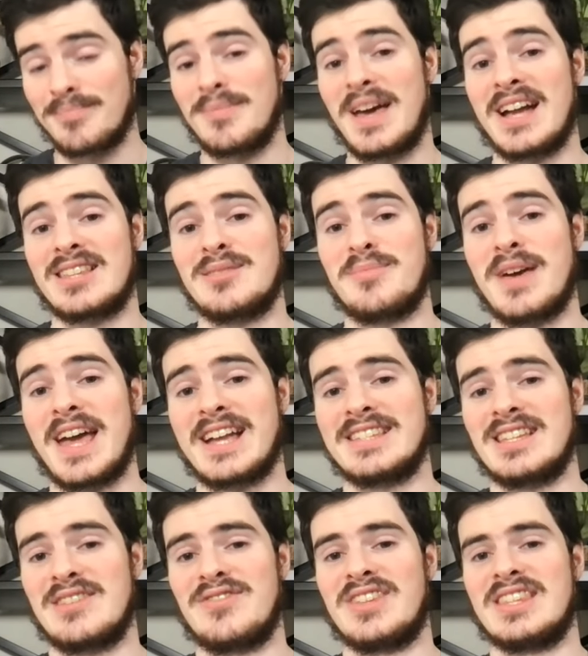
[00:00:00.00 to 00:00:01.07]
back-to-back as
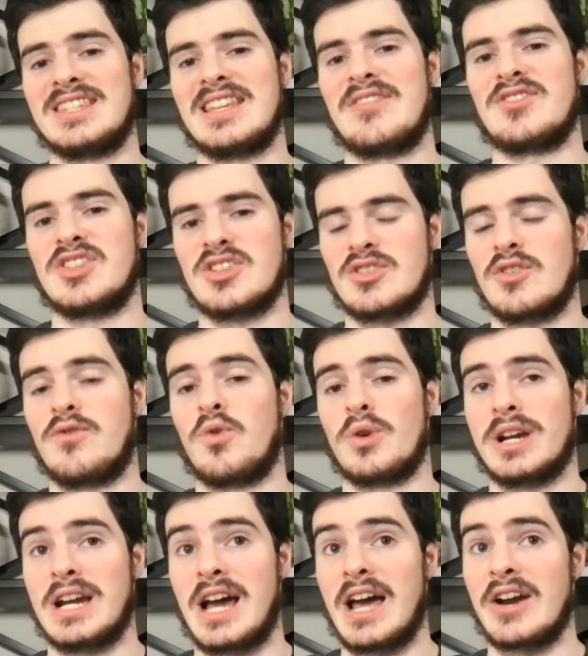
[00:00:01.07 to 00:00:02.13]
they defeat the San Francisco
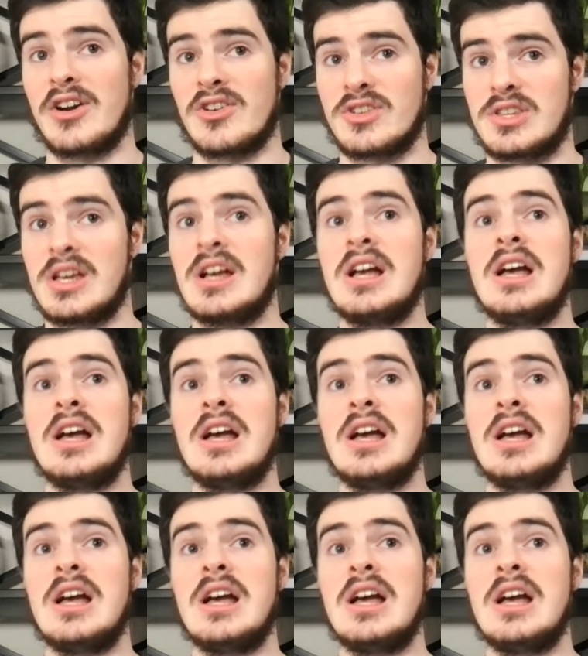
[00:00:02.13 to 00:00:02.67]
49ers.